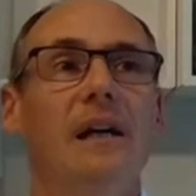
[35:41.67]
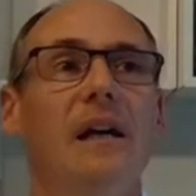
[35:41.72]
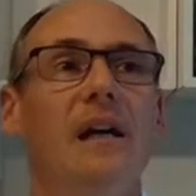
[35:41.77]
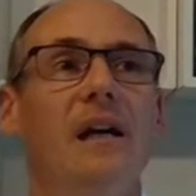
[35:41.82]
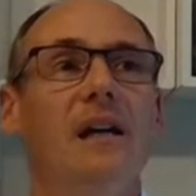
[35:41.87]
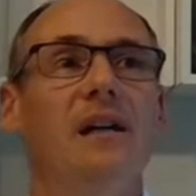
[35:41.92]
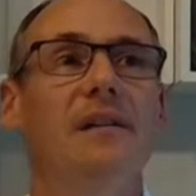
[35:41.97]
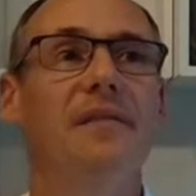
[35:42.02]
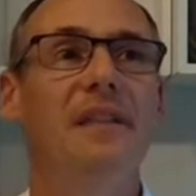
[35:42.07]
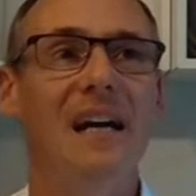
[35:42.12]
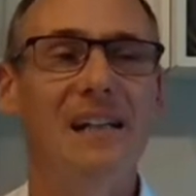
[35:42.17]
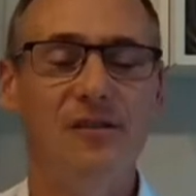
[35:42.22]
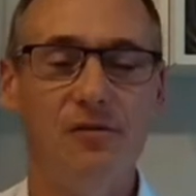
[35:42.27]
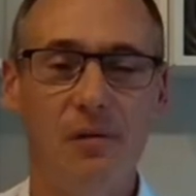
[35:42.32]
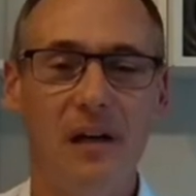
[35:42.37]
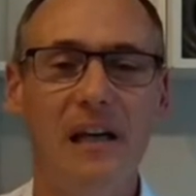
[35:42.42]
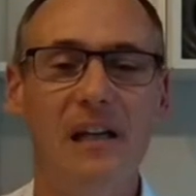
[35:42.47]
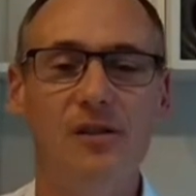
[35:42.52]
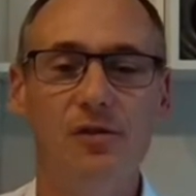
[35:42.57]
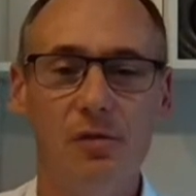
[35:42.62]
That's
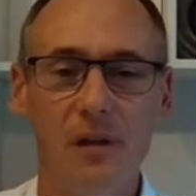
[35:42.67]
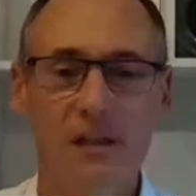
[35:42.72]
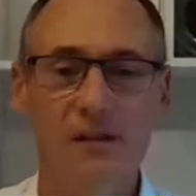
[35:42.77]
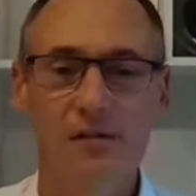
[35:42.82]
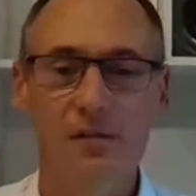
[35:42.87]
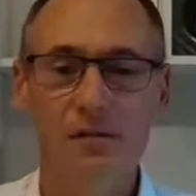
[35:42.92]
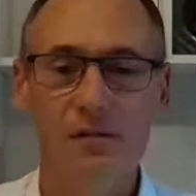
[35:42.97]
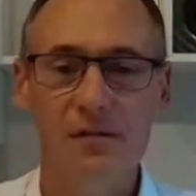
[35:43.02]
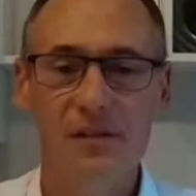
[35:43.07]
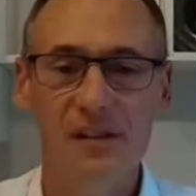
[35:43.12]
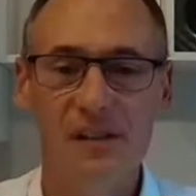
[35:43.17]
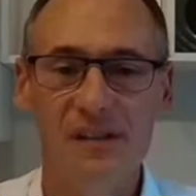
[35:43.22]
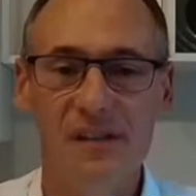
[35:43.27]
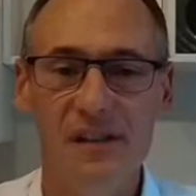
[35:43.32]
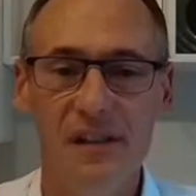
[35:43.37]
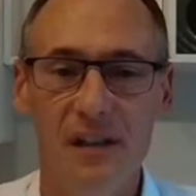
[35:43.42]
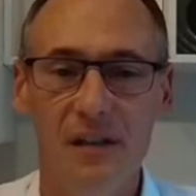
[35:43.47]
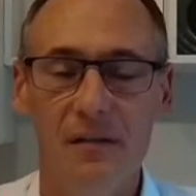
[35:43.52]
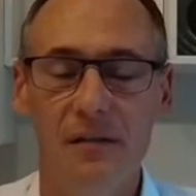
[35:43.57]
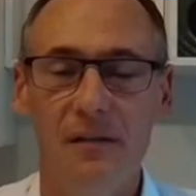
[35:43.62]
what I tried to do this
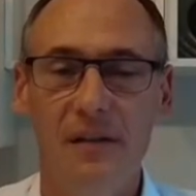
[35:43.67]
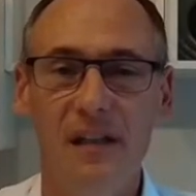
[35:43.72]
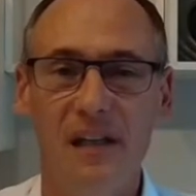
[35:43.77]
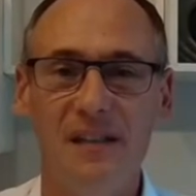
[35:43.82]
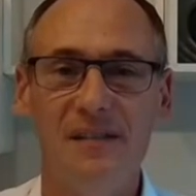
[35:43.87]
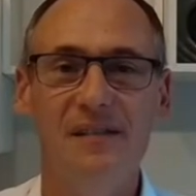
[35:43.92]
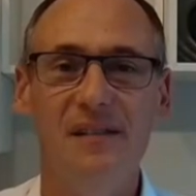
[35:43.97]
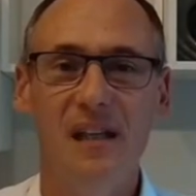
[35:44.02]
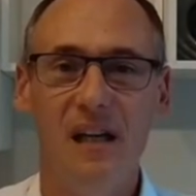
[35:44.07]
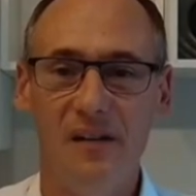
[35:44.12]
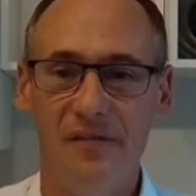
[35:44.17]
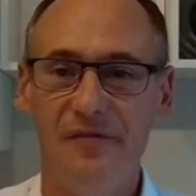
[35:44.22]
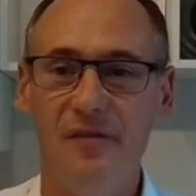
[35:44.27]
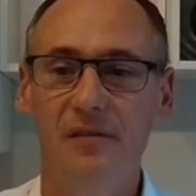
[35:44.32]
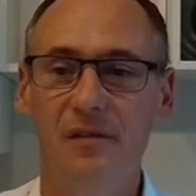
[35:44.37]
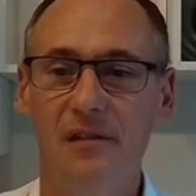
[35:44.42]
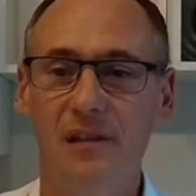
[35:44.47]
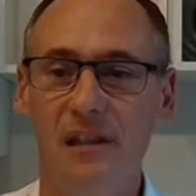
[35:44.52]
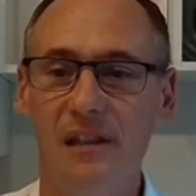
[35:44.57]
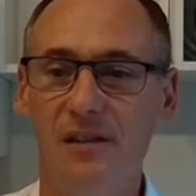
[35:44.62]
year. Yes,
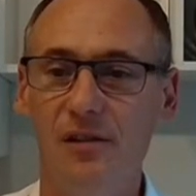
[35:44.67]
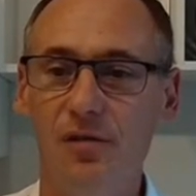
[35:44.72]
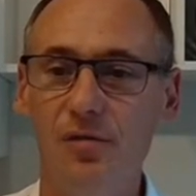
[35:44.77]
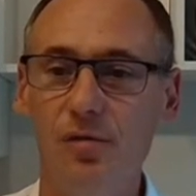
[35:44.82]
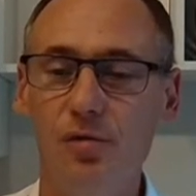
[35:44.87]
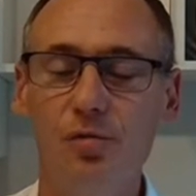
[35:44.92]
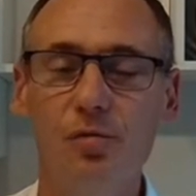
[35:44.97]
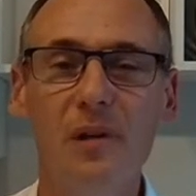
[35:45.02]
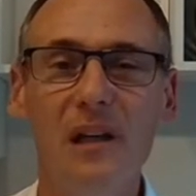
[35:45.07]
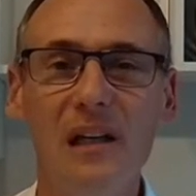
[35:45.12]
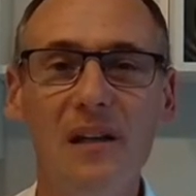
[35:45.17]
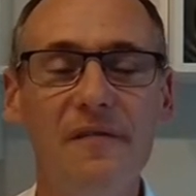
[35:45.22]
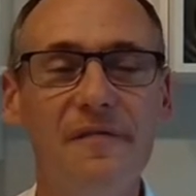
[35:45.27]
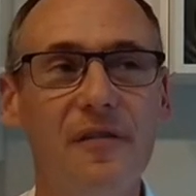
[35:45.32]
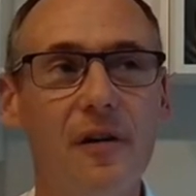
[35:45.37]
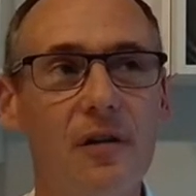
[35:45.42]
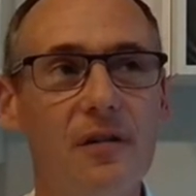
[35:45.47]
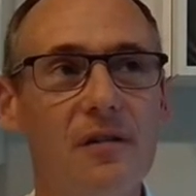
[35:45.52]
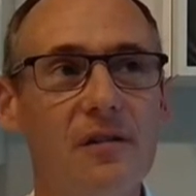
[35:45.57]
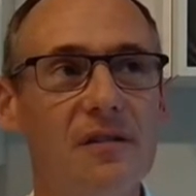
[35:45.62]
definitely. To really
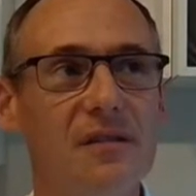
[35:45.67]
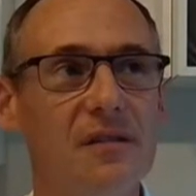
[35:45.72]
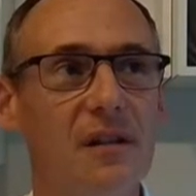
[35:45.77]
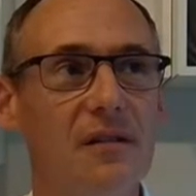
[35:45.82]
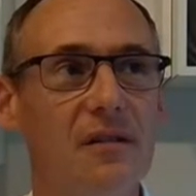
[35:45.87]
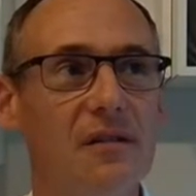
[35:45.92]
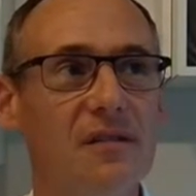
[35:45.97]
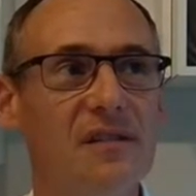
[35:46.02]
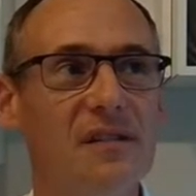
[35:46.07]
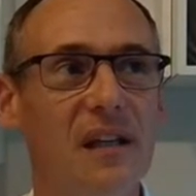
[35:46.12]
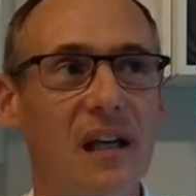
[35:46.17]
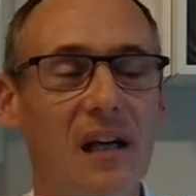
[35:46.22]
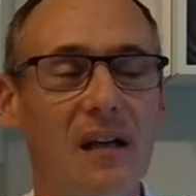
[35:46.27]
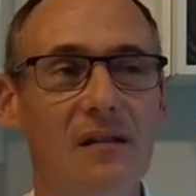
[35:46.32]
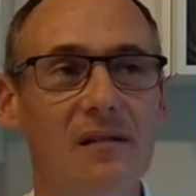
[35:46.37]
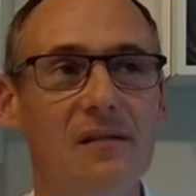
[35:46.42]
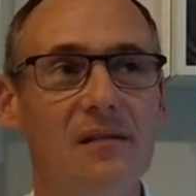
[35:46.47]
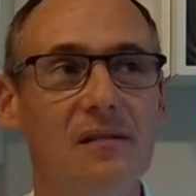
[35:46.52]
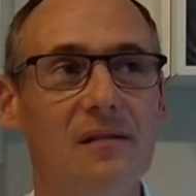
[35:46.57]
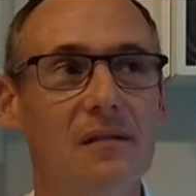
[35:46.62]
focus on the
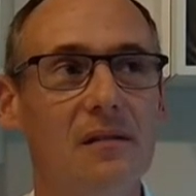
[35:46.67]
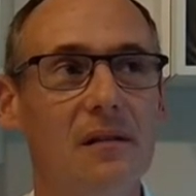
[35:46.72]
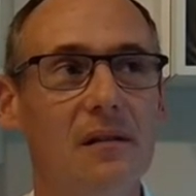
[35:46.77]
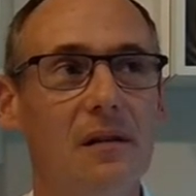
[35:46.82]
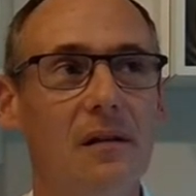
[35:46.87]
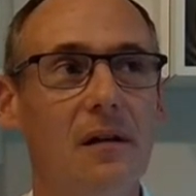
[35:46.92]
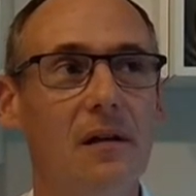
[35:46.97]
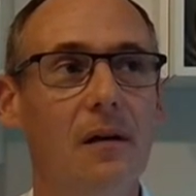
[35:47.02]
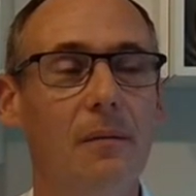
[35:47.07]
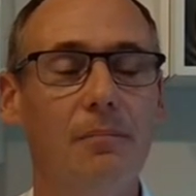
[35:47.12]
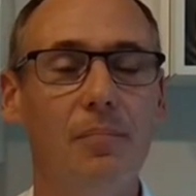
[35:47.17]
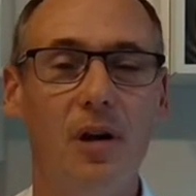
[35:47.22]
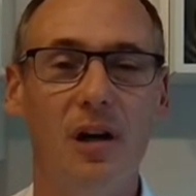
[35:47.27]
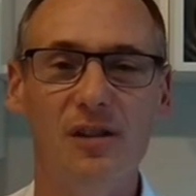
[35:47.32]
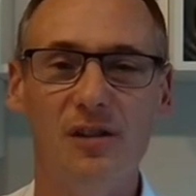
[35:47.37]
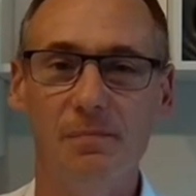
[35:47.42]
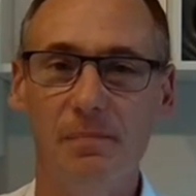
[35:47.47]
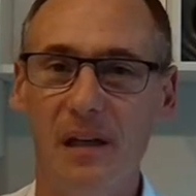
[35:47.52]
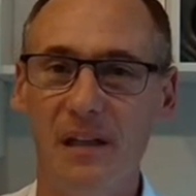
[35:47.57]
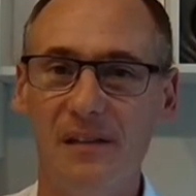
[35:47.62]
sales,
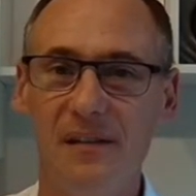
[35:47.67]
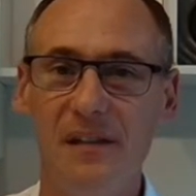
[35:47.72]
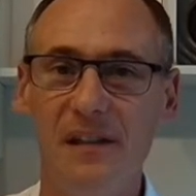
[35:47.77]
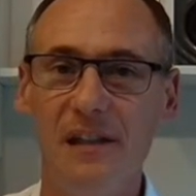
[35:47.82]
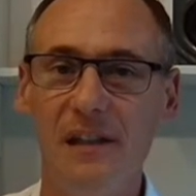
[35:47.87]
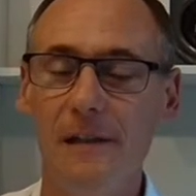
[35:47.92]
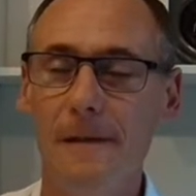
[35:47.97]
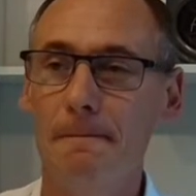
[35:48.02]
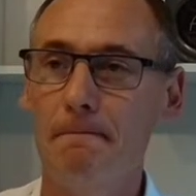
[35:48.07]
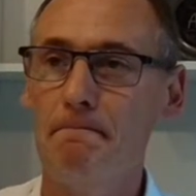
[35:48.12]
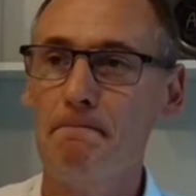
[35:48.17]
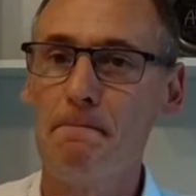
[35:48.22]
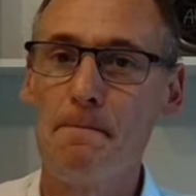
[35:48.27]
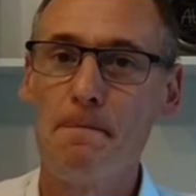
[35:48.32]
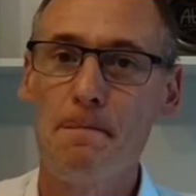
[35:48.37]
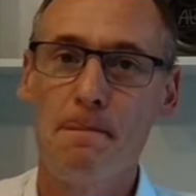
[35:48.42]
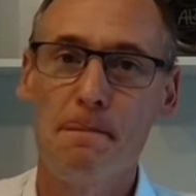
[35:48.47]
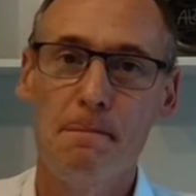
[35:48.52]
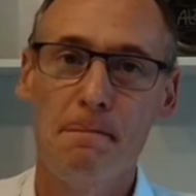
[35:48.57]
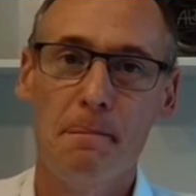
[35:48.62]
prospecting,
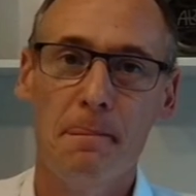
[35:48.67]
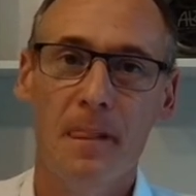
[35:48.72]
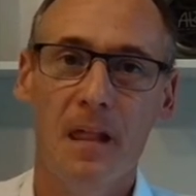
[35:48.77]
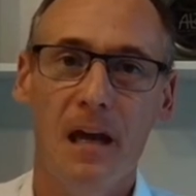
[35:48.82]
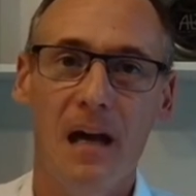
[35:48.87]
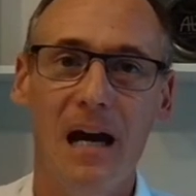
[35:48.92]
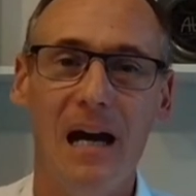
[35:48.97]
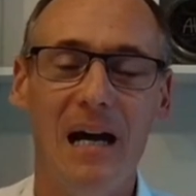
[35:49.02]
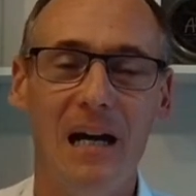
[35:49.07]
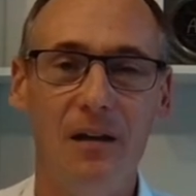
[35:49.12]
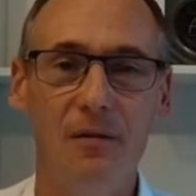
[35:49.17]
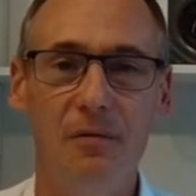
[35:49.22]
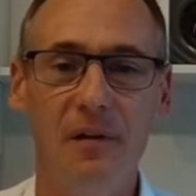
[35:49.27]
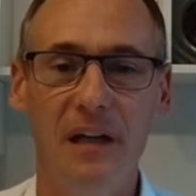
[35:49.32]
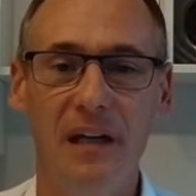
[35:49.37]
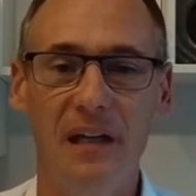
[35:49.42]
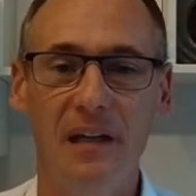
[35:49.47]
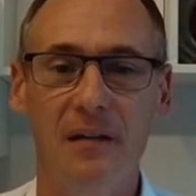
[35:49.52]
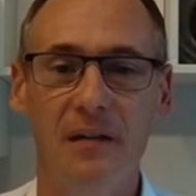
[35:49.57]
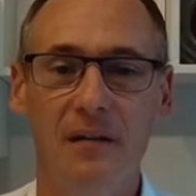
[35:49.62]

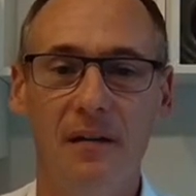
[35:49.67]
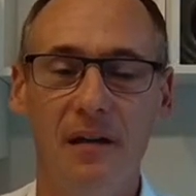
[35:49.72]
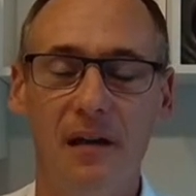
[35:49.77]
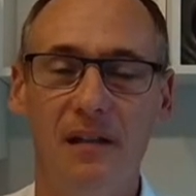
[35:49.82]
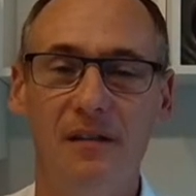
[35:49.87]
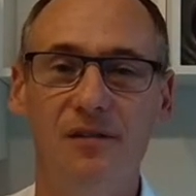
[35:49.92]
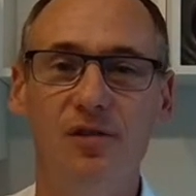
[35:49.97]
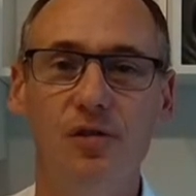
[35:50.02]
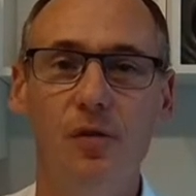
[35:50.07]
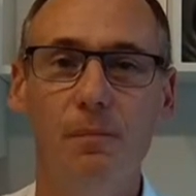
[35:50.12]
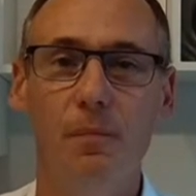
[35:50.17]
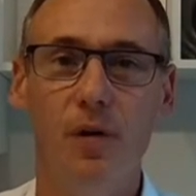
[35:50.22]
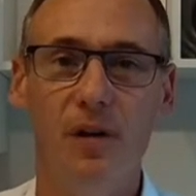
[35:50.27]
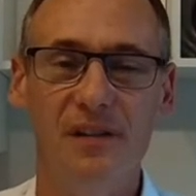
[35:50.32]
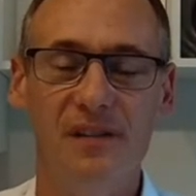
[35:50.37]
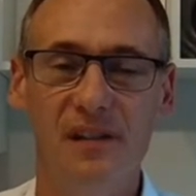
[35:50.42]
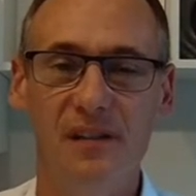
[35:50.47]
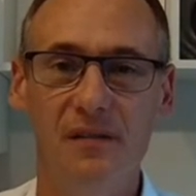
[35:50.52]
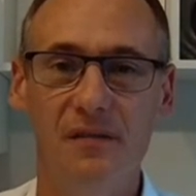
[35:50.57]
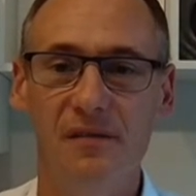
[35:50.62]
hiring, and
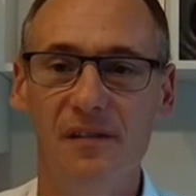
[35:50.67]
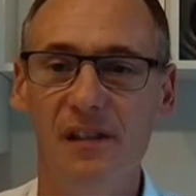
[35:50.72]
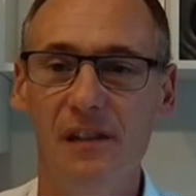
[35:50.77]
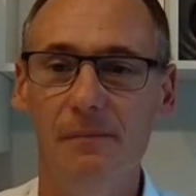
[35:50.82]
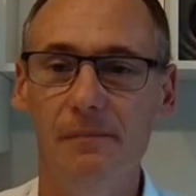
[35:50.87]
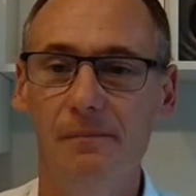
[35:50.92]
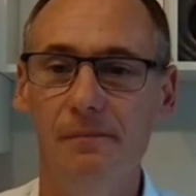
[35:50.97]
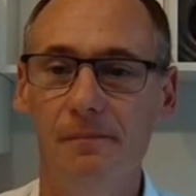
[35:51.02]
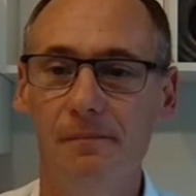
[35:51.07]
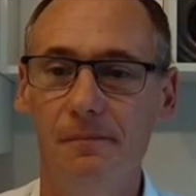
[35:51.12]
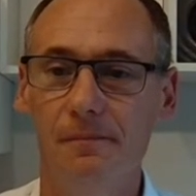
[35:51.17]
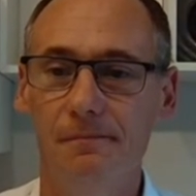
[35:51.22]
supporting the team.